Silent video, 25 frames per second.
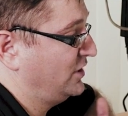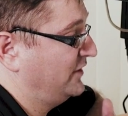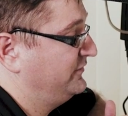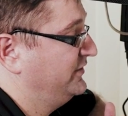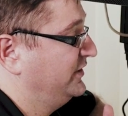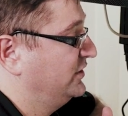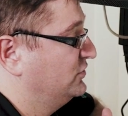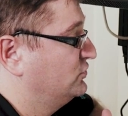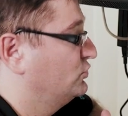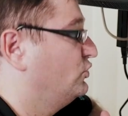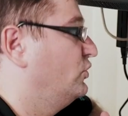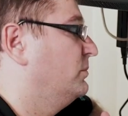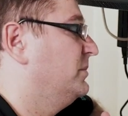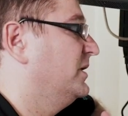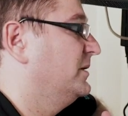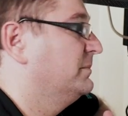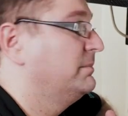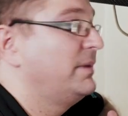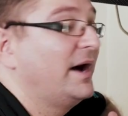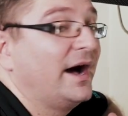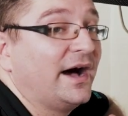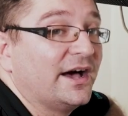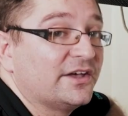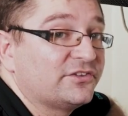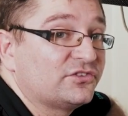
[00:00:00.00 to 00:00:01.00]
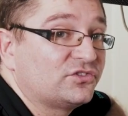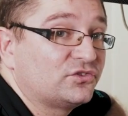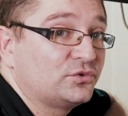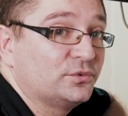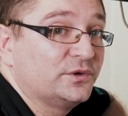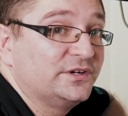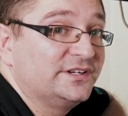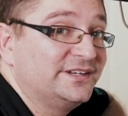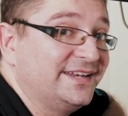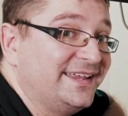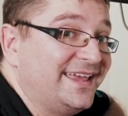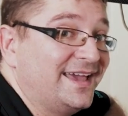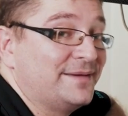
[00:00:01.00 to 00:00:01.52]
traffic is all being passed
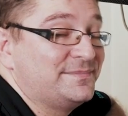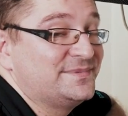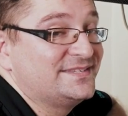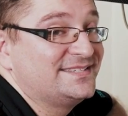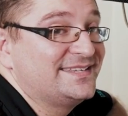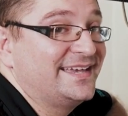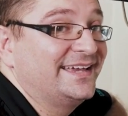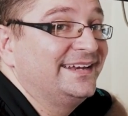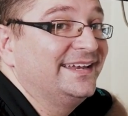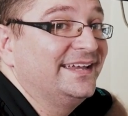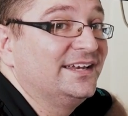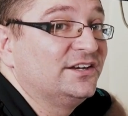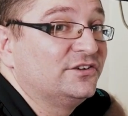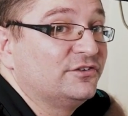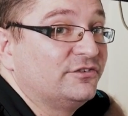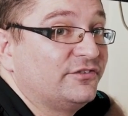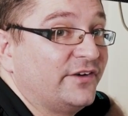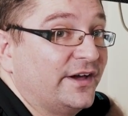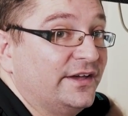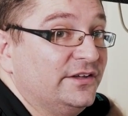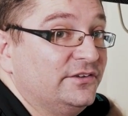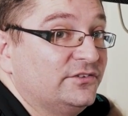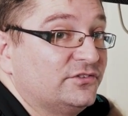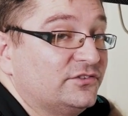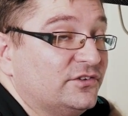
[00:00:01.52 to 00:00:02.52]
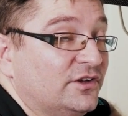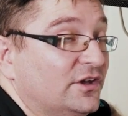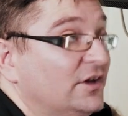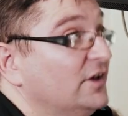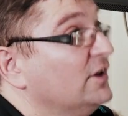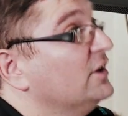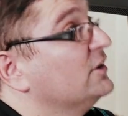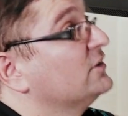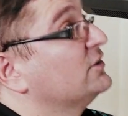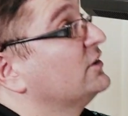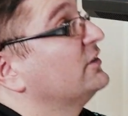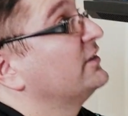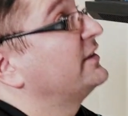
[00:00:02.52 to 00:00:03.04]
through a DMZ interface
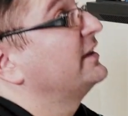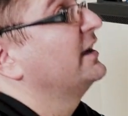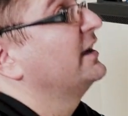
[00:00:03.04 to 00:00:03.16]
to